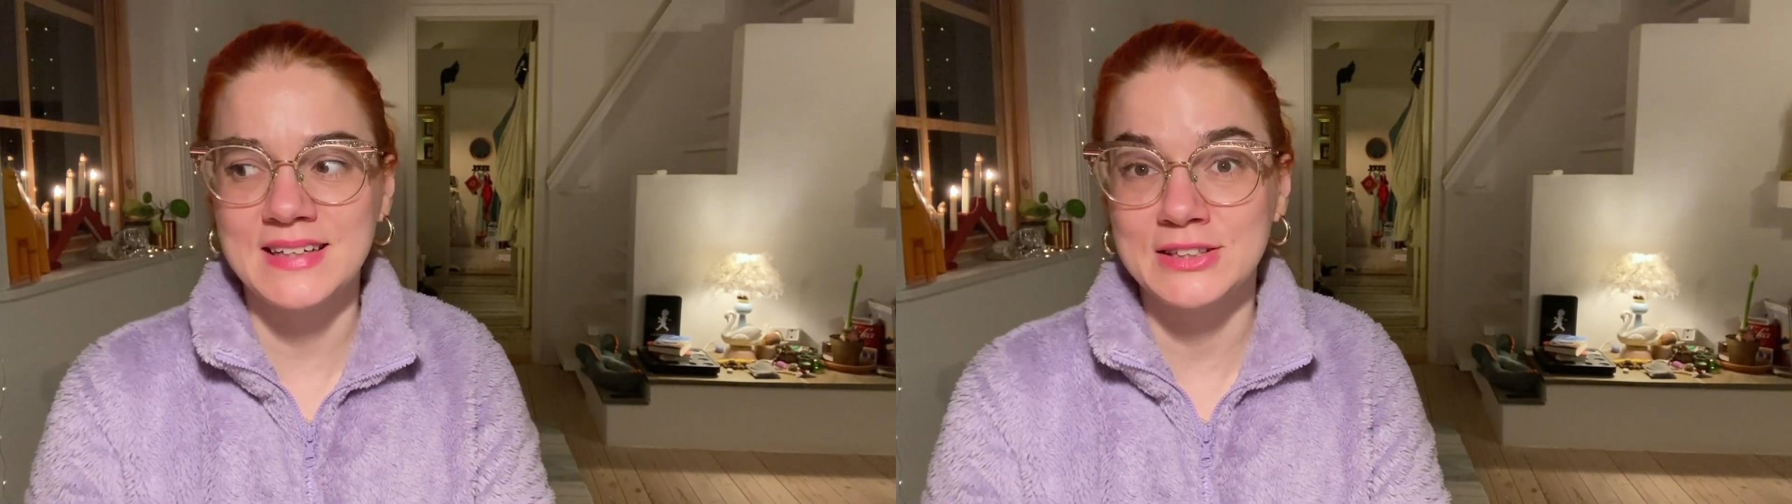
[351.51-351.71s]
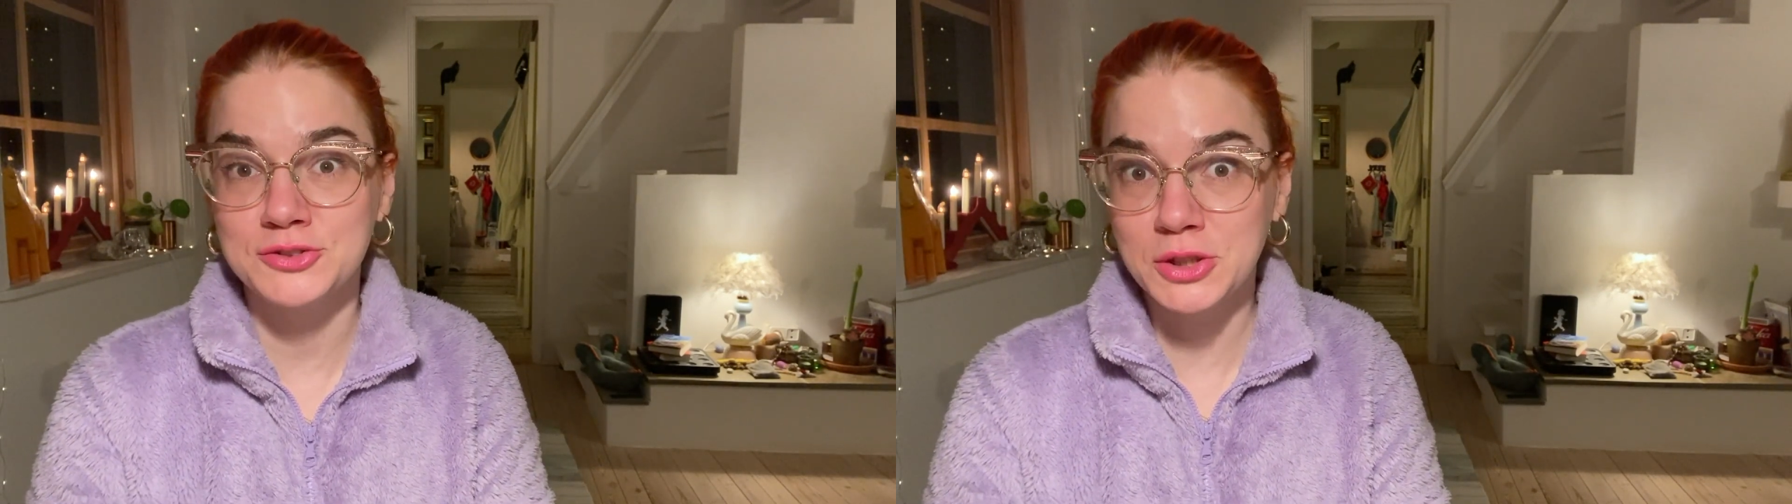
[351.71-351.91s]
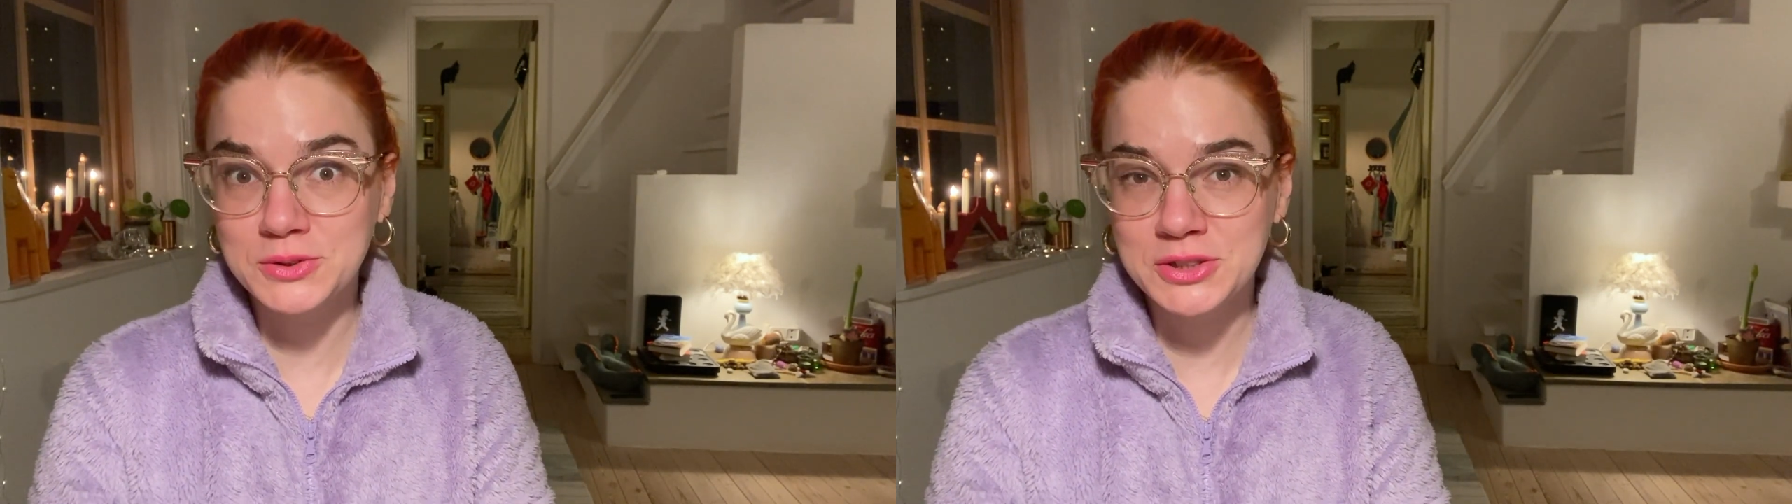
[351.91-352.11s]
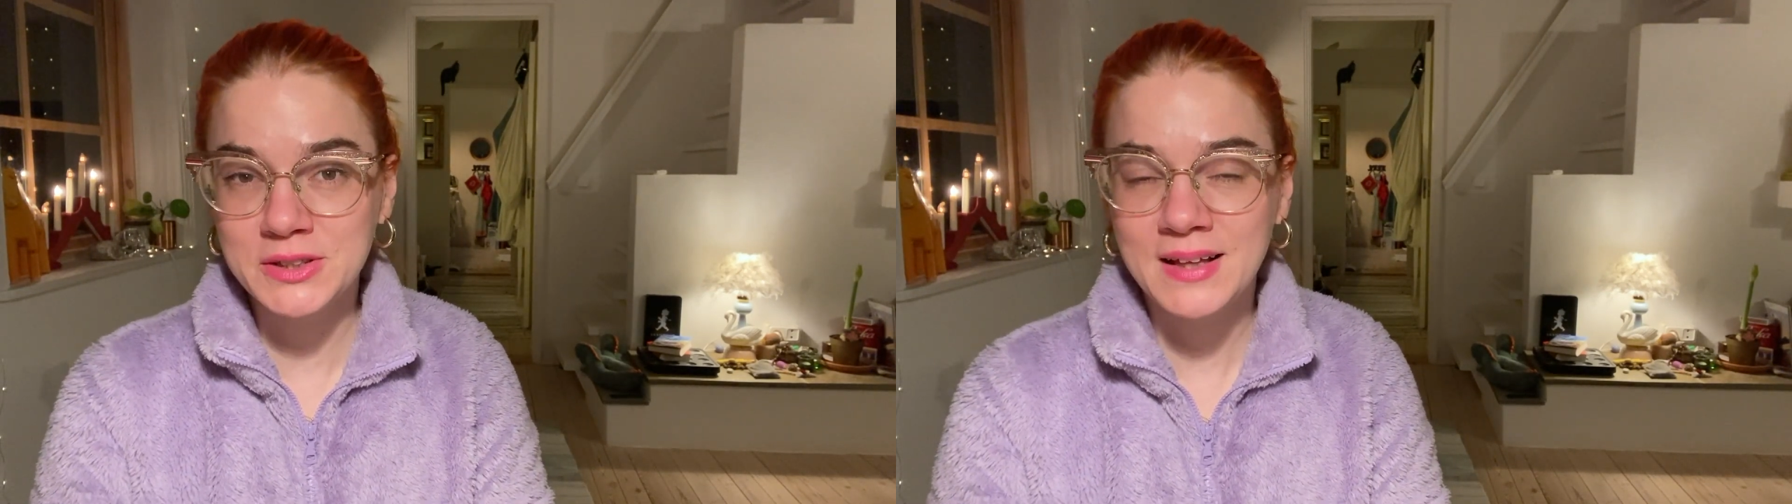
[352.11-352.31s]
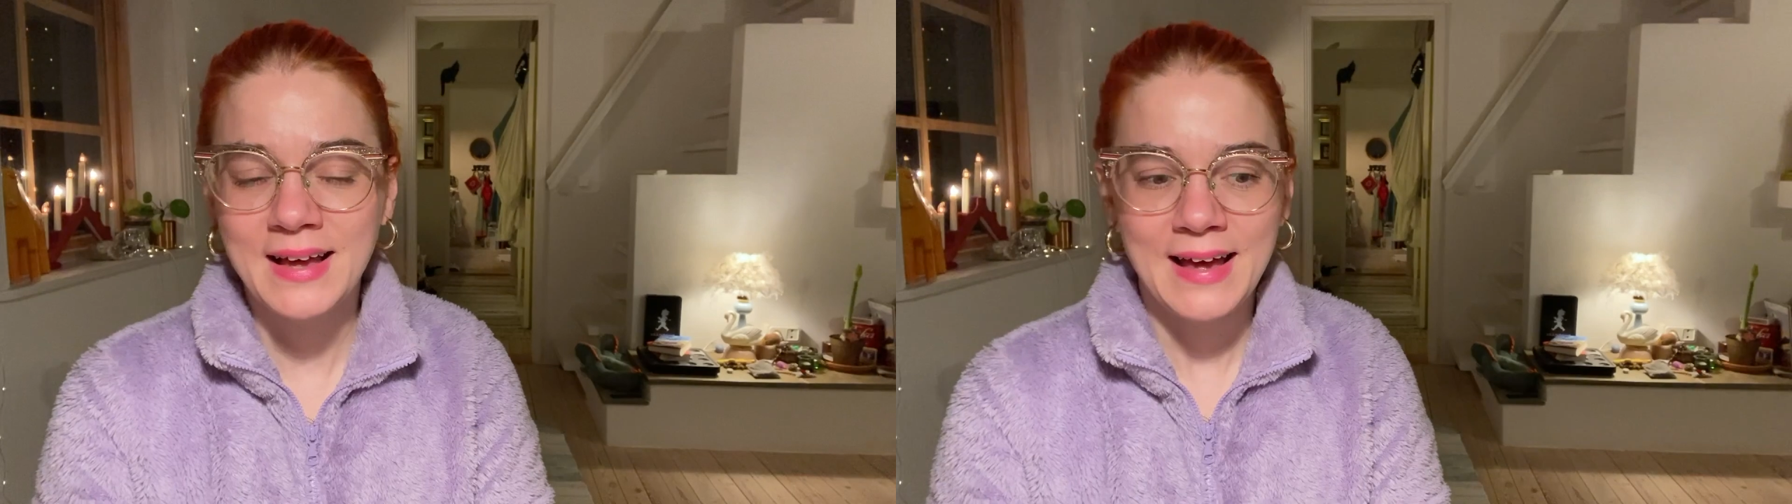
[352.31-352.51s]
in
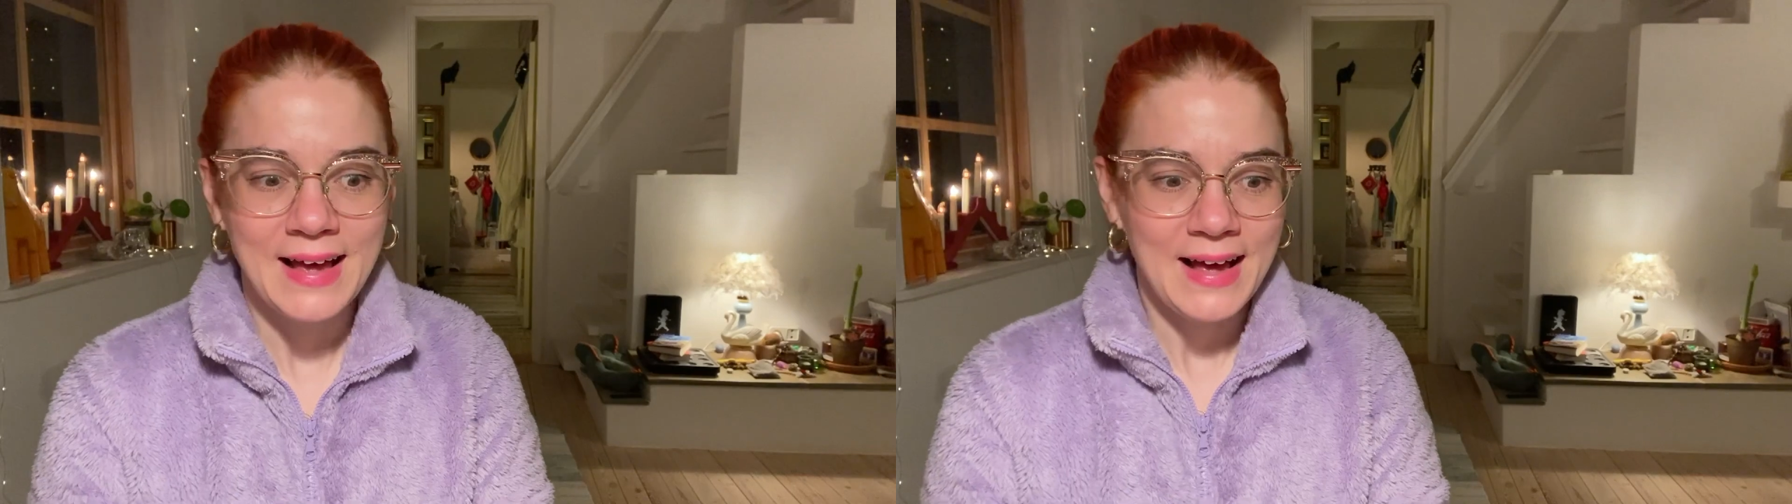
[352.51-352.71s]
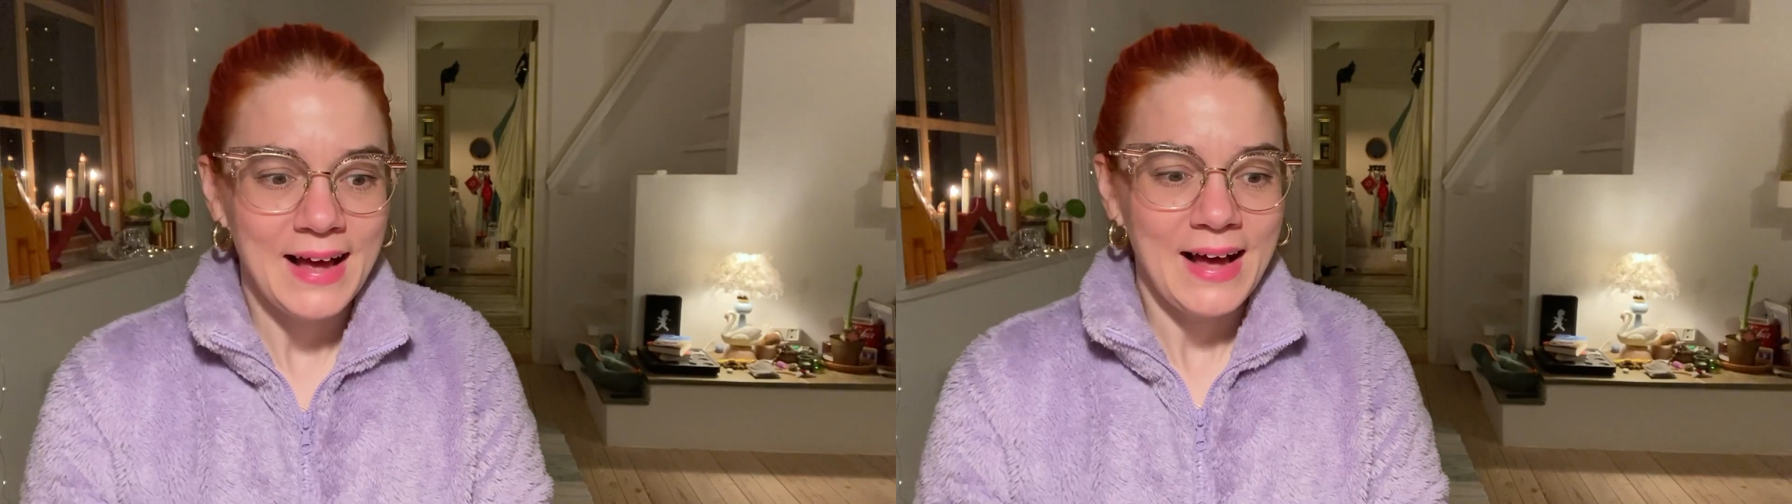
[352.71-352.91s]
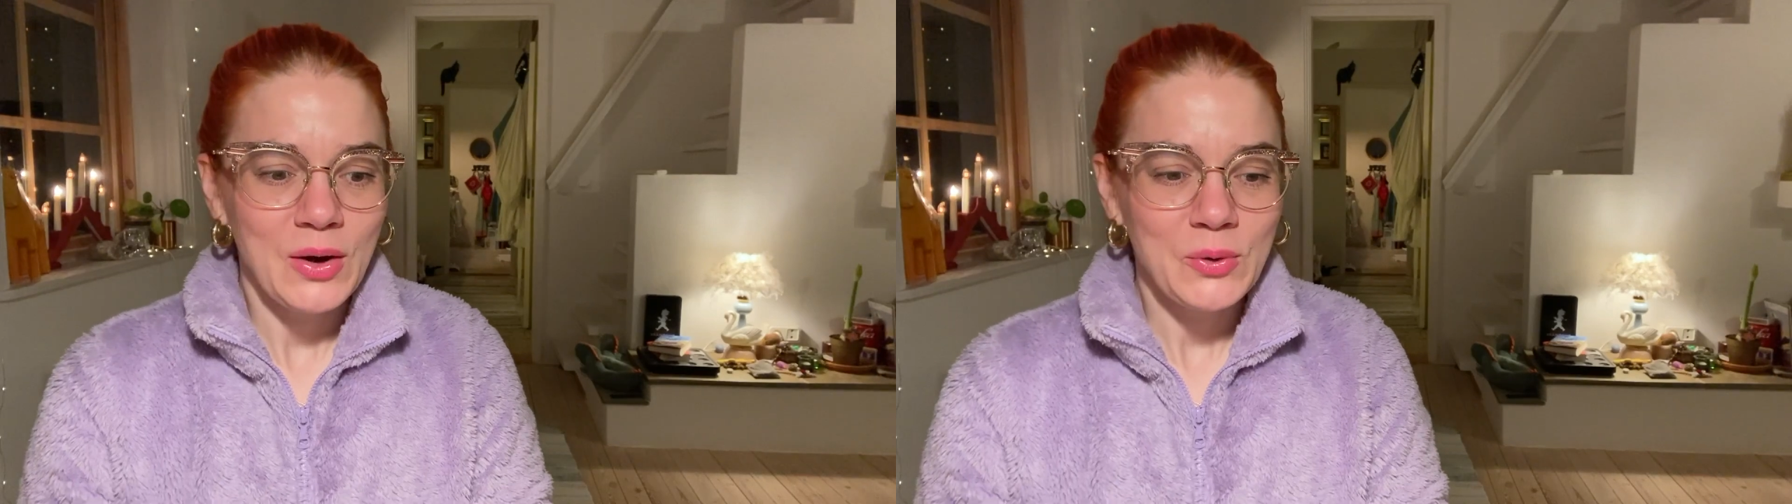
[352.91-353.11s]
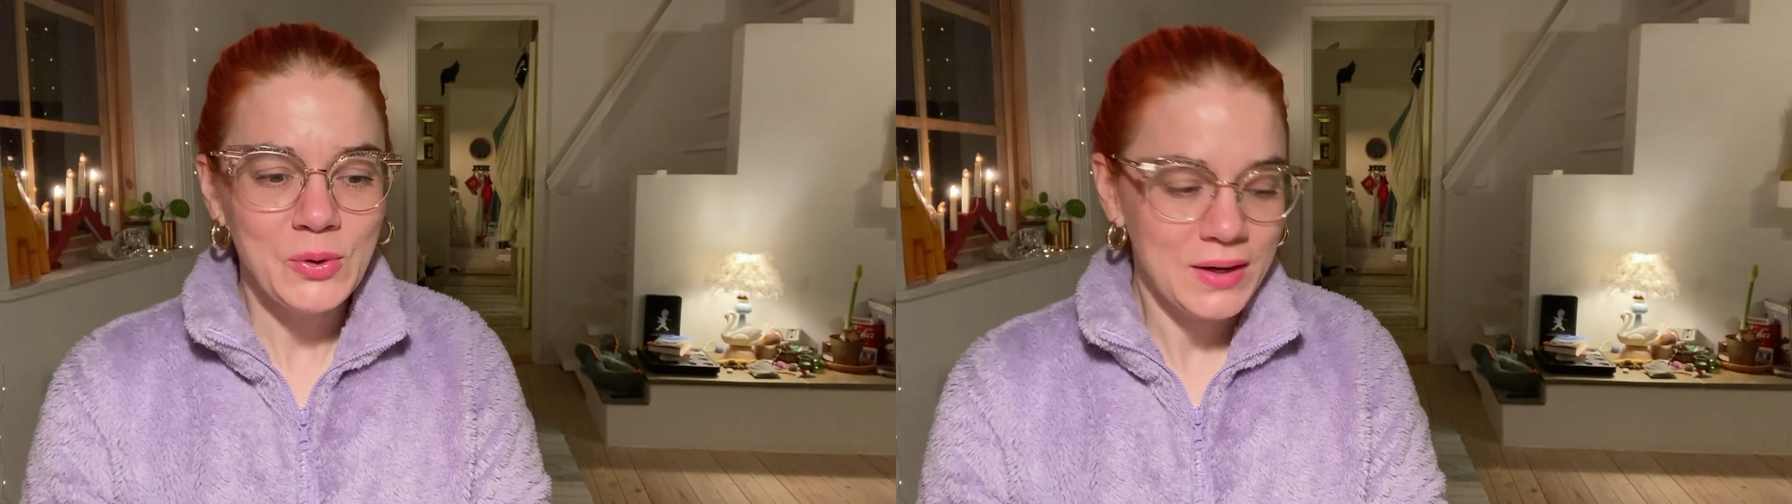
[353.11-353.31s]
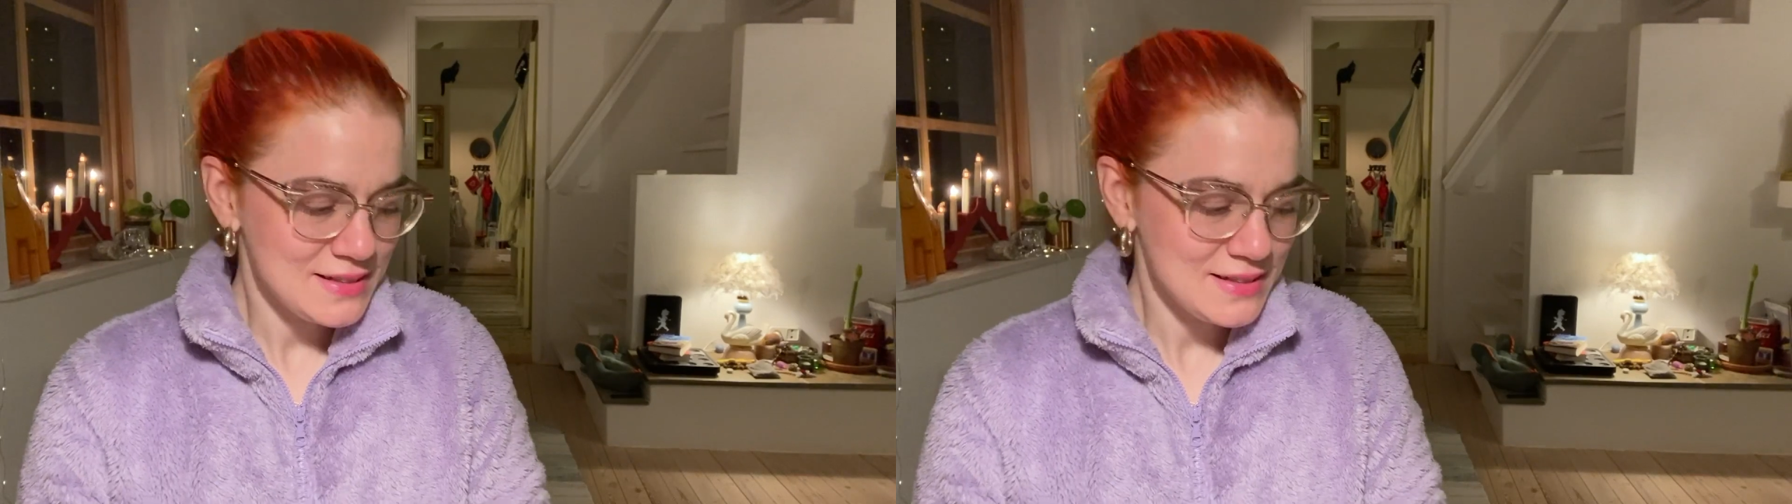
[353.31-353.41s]
total. Woo!